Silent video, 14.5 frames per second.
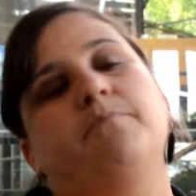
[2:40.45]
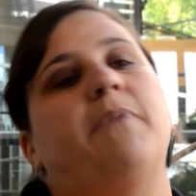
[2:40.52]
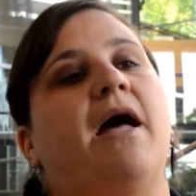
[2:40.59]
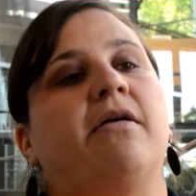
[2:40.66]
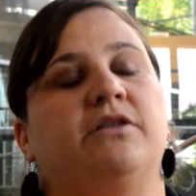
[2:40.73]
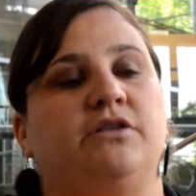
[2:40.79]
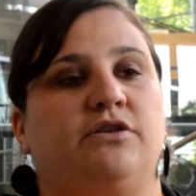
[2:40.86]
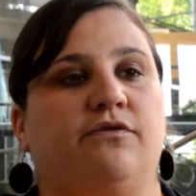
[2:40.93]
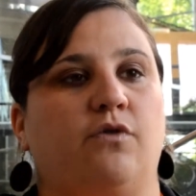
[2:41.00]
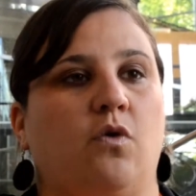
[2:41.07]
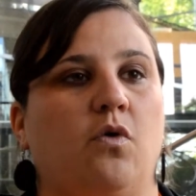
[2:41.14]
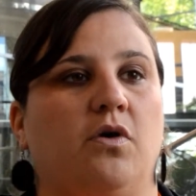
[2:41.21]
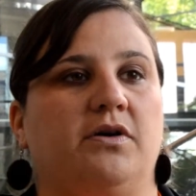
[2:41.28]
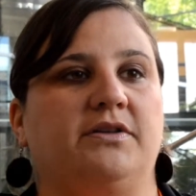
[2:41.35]
balanced, of
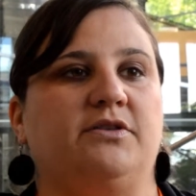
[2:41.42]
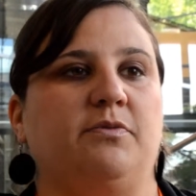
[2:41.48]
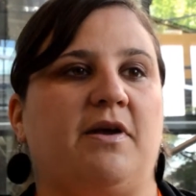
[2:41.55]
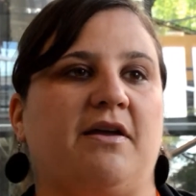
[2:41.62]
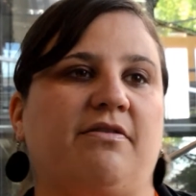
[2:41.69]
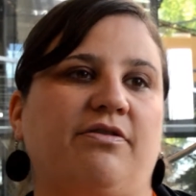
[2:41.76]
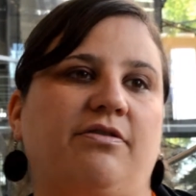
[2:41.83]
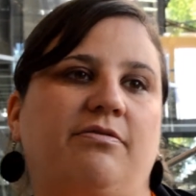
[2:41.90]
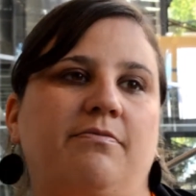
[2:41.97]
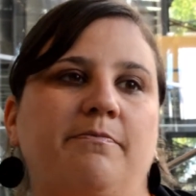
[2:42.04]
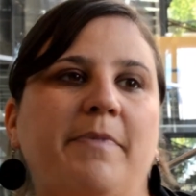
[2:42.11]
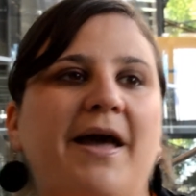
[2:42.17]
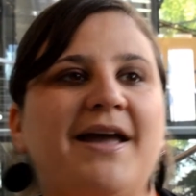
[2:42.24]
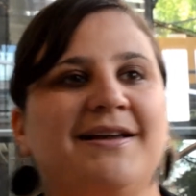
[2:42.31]
course, with
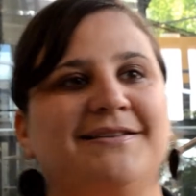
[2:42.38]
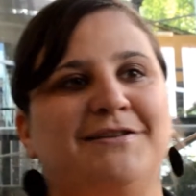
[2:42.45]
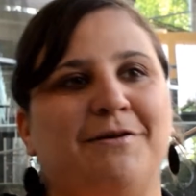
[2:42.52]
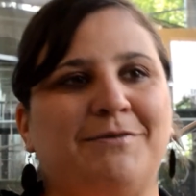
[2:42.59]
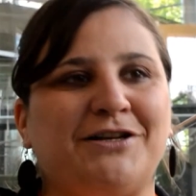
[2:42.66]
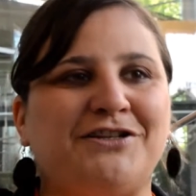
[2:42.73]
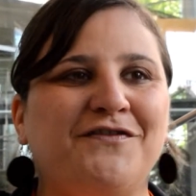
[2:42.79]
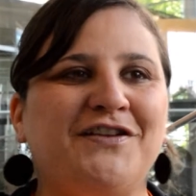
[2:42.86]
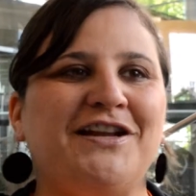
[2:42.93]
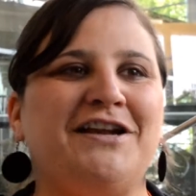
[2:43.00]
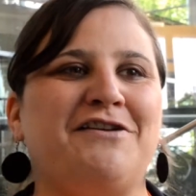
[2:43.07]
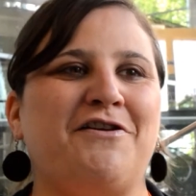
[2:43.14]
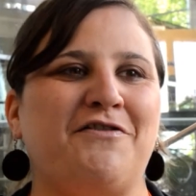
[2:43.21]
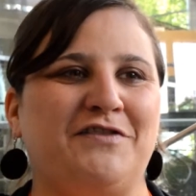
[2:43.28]
bias and
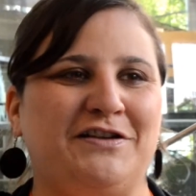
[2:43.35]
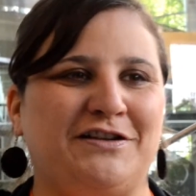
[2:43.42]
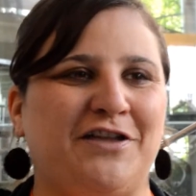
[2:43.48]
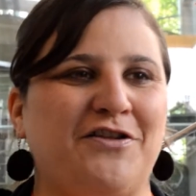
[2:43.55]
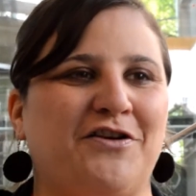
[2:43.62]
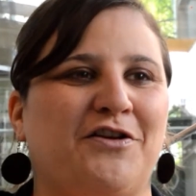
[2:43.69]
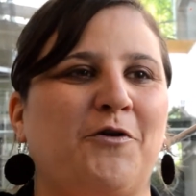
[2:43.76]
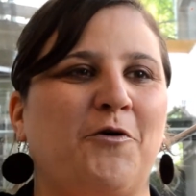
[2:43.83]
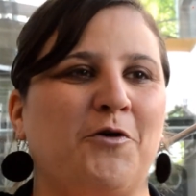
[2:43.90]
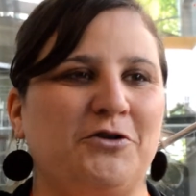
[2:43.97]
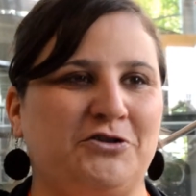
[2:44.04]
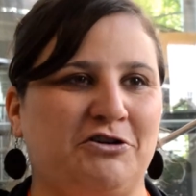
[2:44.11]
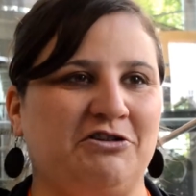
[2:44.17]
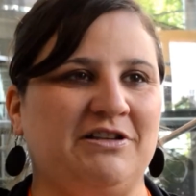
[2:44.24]
objectivity and all these other
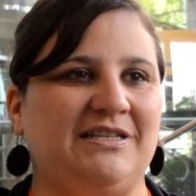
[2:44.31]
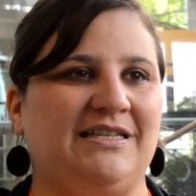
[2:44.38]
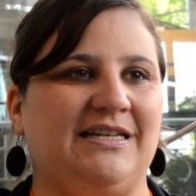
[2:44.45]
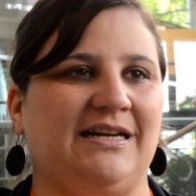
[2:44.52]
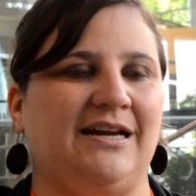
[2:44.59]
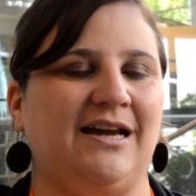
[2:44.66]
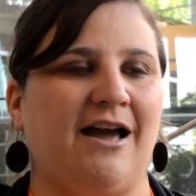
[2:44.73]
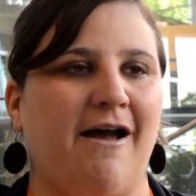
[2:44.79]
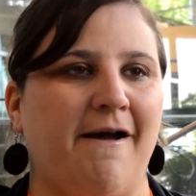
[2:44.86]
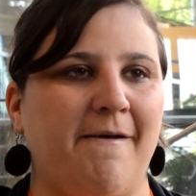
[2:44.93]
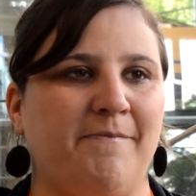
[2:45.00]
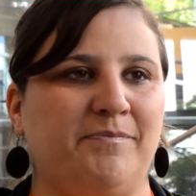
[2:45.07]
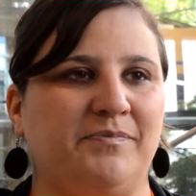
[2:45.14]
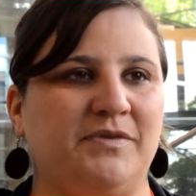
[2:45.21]
core journalistic
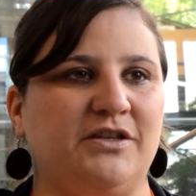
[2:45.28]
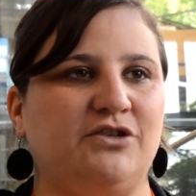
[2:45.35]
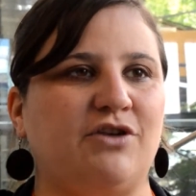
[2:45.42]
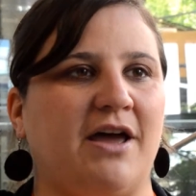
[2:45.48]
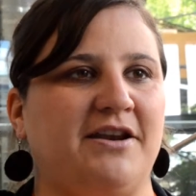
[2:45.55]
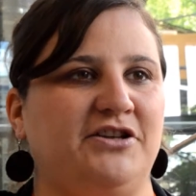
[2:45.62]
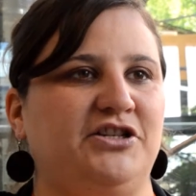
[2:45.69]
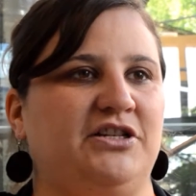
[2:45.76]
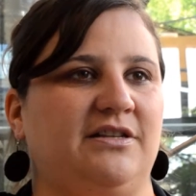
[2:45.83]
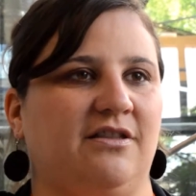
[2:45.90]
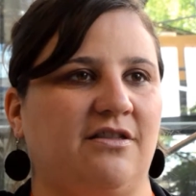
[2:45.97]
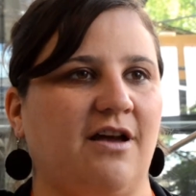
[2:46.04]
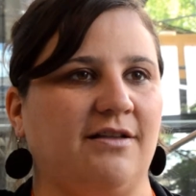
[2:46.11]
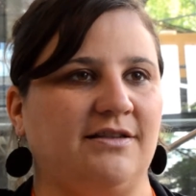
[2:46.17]
um, strategies
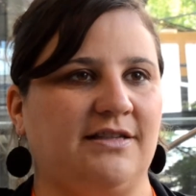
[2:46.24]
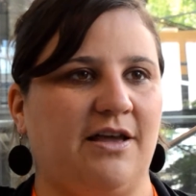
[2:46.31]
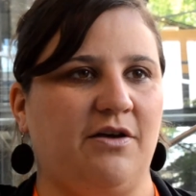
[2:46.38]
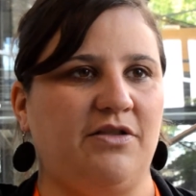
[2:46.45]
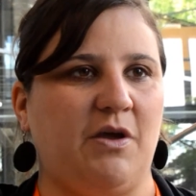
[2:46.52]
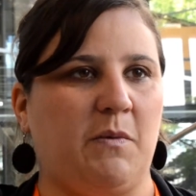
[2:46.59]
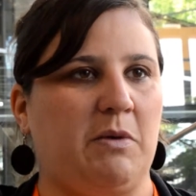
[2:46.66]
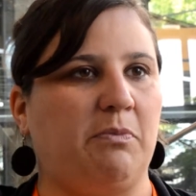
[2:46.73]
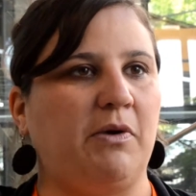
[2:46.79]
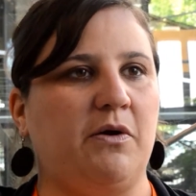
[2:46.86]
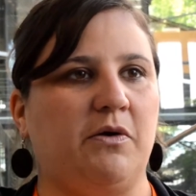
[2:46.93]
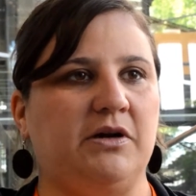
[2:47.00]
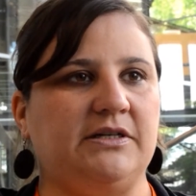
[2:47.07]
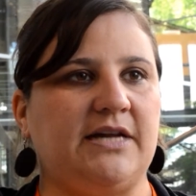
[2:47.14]
and thoughts that, that we
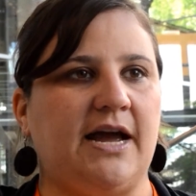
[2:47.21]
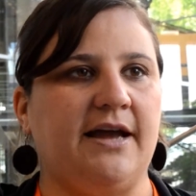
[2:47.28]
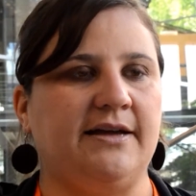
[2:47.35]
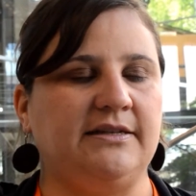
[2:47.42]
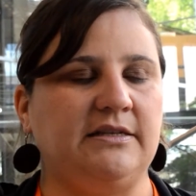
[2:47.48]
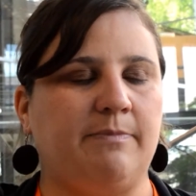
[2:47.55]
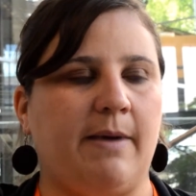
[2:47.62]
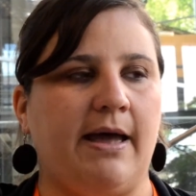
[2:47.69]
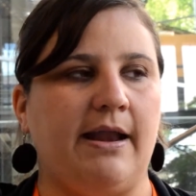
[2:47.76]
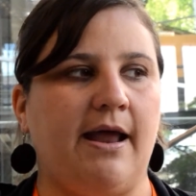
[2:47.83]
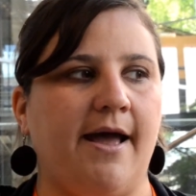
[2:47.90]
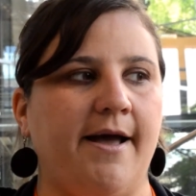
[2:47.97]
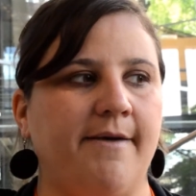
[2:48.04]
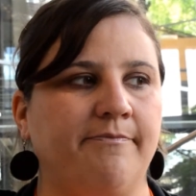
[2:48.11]
prioritize.
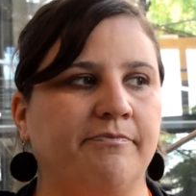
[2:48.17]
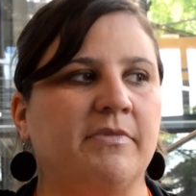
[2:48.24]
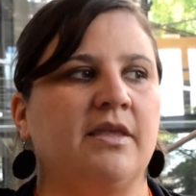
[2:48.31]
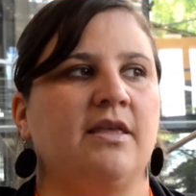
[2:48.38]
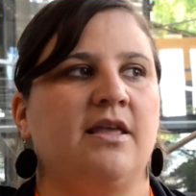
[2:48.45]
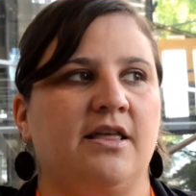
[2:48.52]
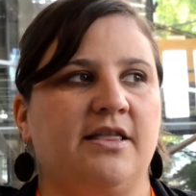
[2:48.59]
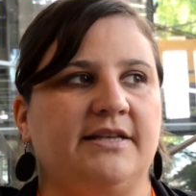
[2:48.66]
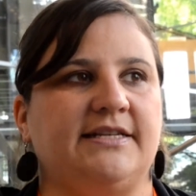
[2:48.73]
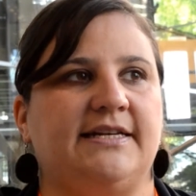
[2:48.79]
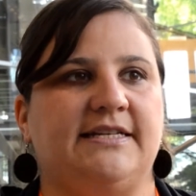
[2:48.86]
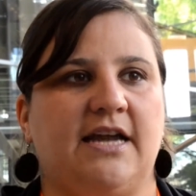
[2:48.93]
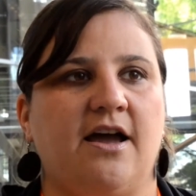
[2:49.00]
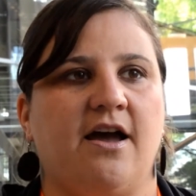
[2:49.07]
But um, this
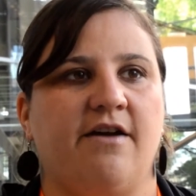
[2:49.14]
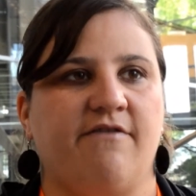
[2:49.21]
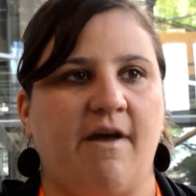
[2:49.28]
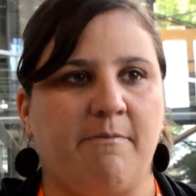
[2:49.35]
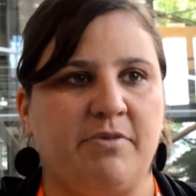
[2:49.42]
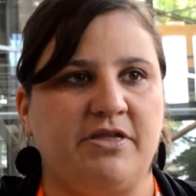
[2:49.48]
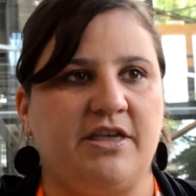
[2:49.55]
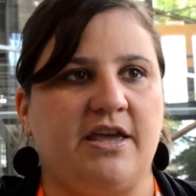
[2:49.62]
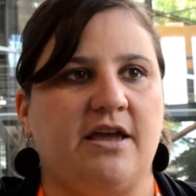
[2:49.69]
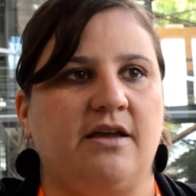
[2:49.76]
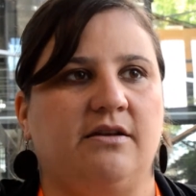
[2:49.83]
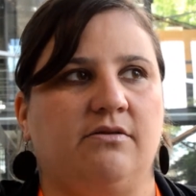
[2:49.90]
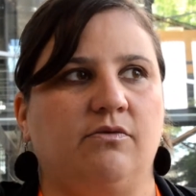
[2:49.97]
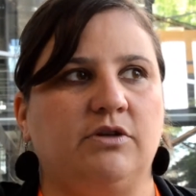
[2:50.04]
idea of empathy
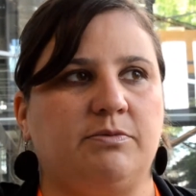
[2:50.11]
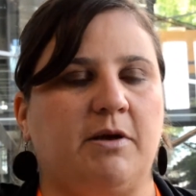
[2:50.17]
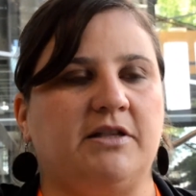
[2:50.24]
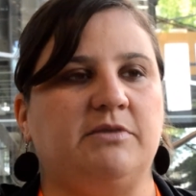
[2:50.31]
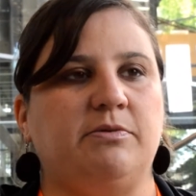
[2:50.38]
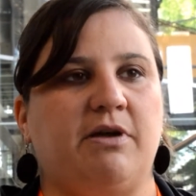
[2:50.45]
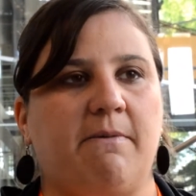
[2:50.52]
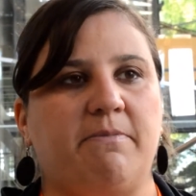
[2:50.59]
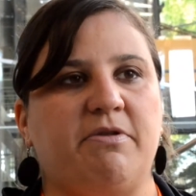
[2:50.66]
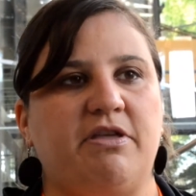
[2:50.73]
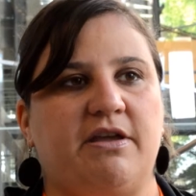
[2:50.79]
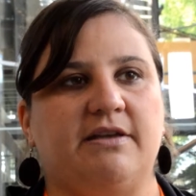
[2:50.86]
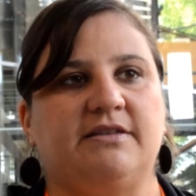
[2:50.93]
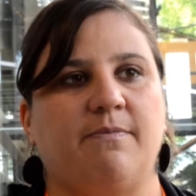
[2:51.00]
and responsible
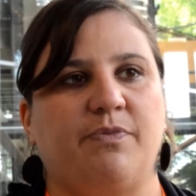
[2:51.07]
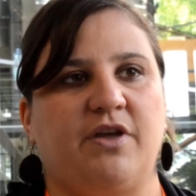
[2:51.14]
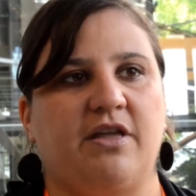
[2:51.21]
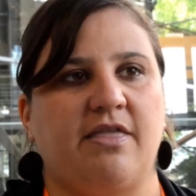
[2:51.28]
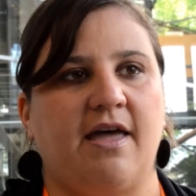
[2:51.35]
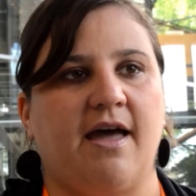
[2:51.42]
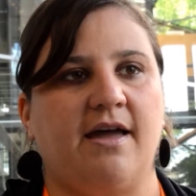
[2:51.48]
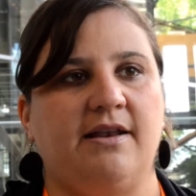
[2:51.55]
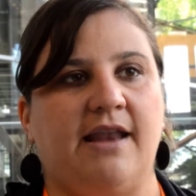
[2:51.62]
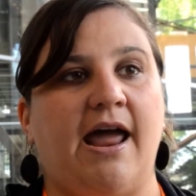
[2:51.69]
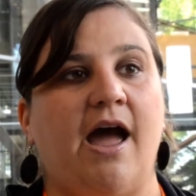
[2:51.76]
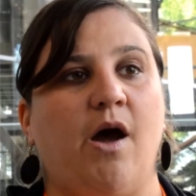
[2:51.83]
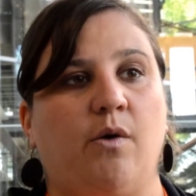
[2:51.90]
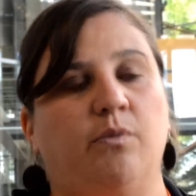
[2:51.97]
empathy is something that
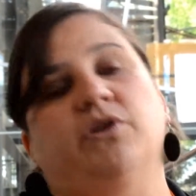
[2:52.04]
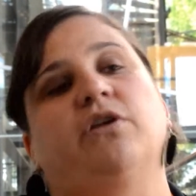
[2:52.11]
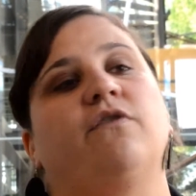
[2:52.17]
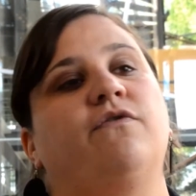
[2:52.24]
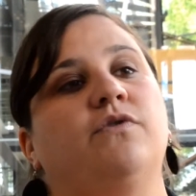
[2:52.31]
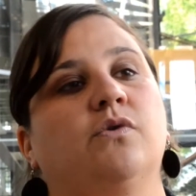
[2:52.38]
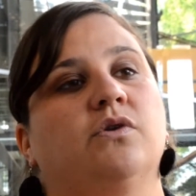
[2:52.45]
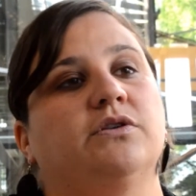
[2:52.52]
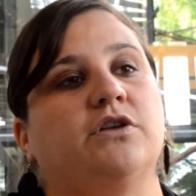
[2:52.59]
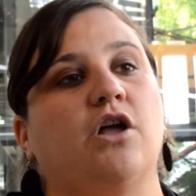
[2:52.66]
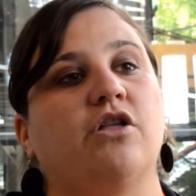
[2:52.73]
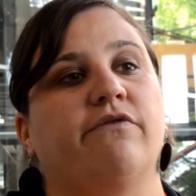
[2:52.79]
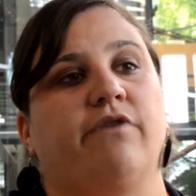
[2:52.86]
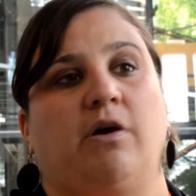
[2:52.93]
now really fuels
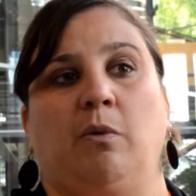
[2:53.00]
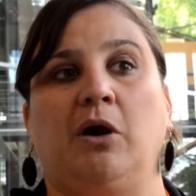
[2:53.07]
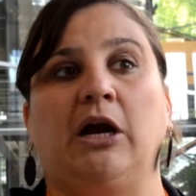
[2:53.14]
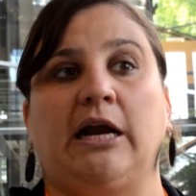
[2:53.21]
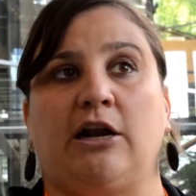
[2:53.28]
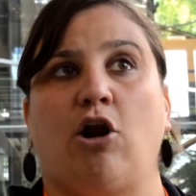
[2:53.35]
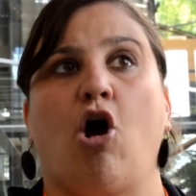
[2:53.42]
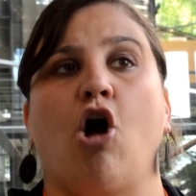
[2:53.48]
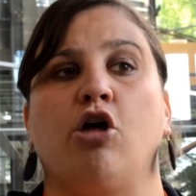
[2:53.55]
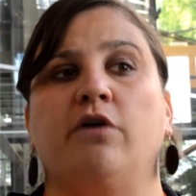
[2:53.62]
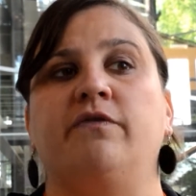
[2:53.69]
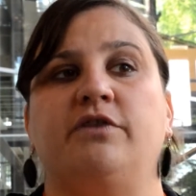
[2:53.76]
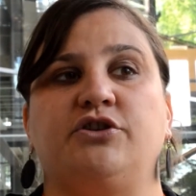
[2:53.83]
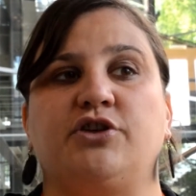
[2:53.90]
all of our work and
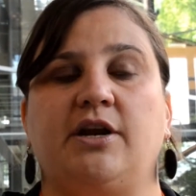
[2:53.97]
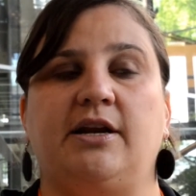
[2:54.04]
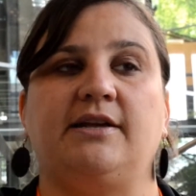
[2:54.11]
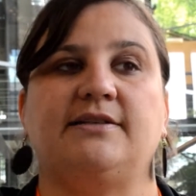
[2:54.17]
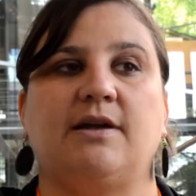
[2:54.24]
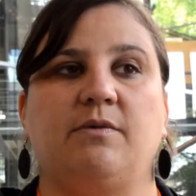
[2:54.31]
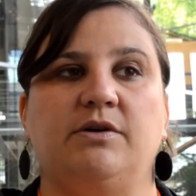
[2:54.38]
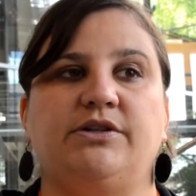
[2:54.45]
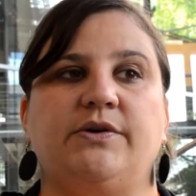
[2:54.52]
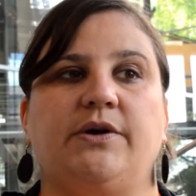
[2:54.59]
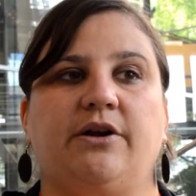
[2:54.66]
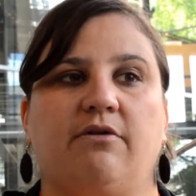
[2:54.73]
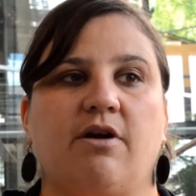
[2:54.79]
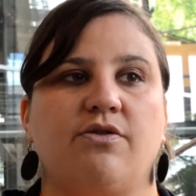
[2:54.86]
all of the trainings that we're
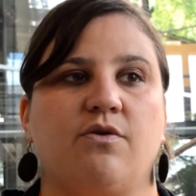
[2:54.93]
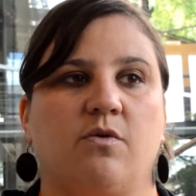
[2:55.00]
doing around